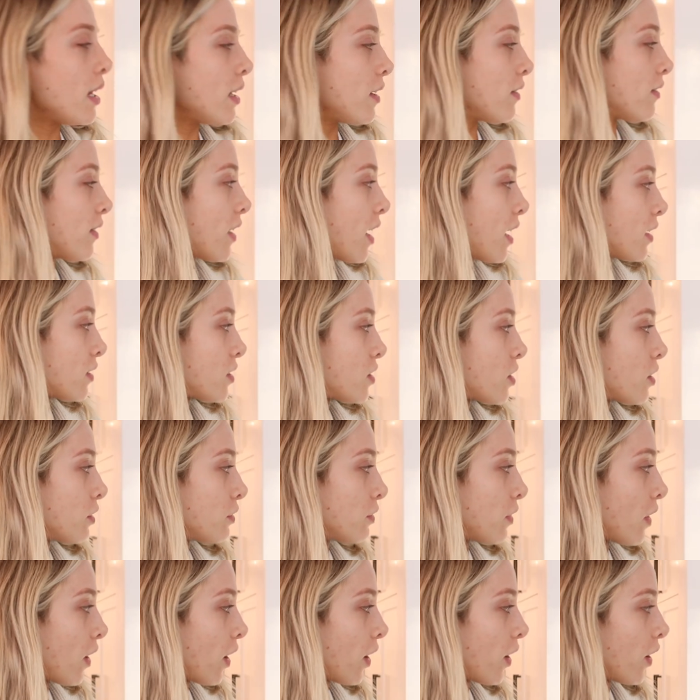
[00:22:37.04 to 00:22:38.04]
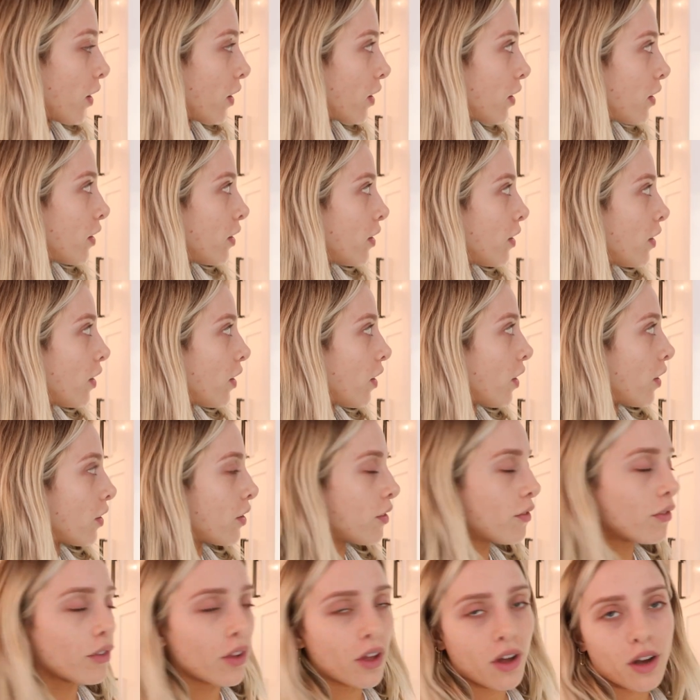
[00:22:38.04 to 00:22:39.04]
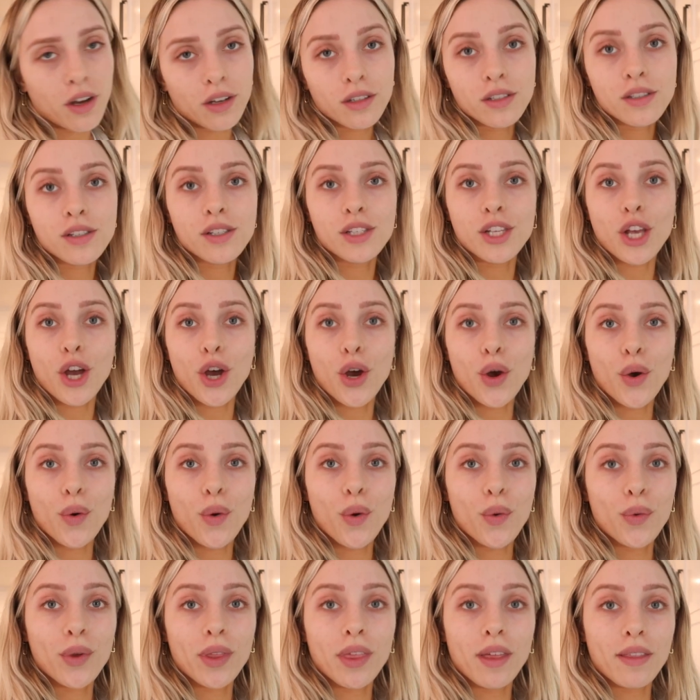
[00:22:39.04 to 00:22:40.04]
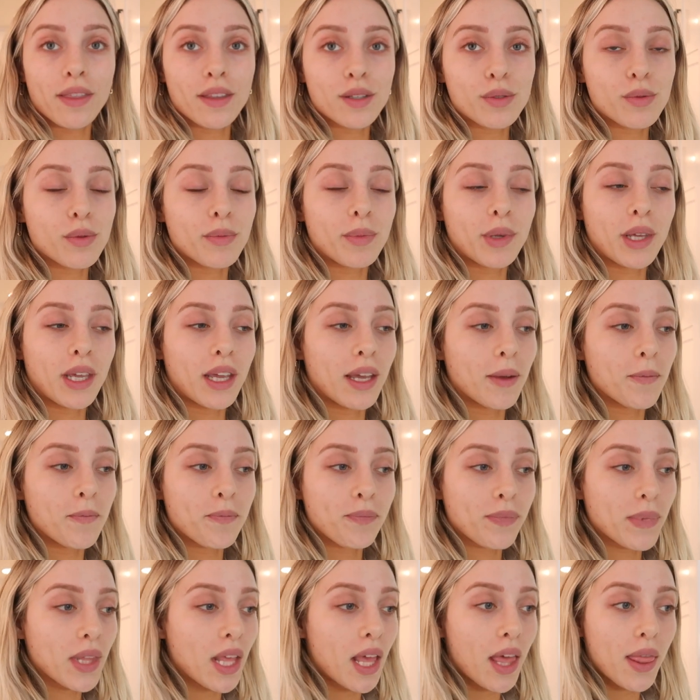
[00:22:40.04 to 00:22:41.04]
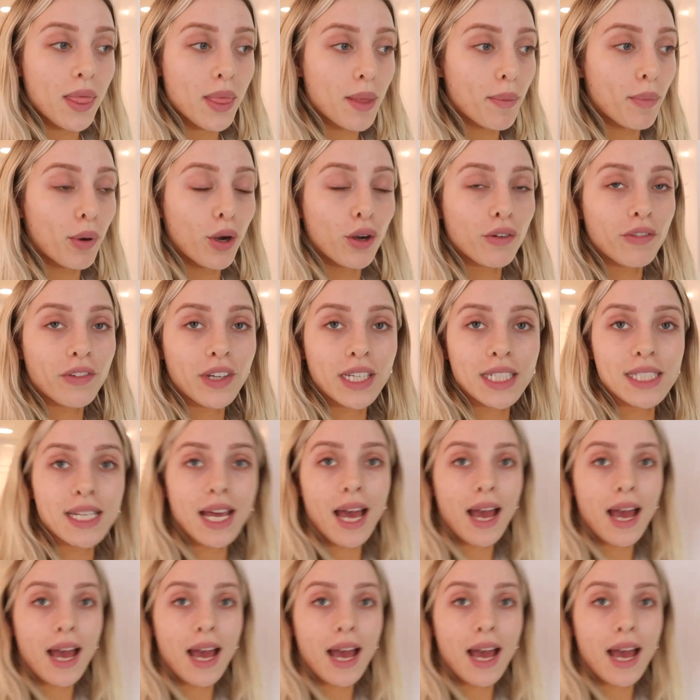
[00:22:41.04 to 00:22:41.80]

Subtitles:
any of that so far on a vlog, so we thought this would be the perfect